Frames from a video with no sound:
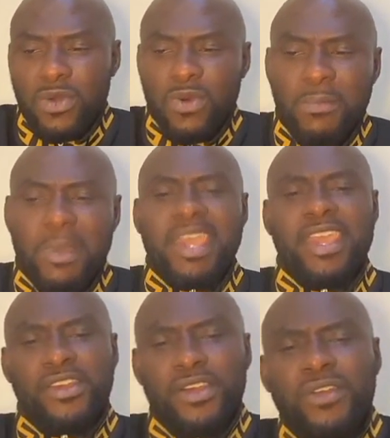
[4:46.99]
Why am I
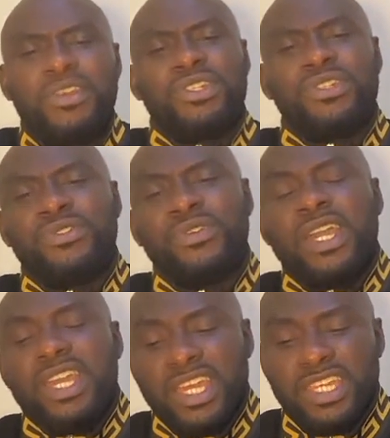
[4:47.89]
encouraging
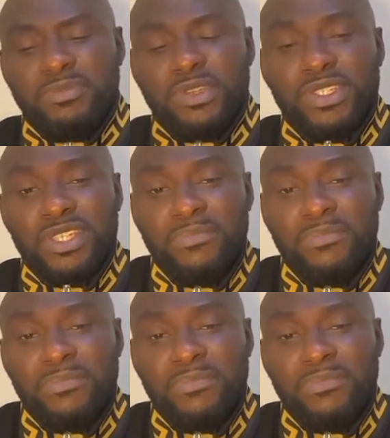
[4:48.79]
you? It is because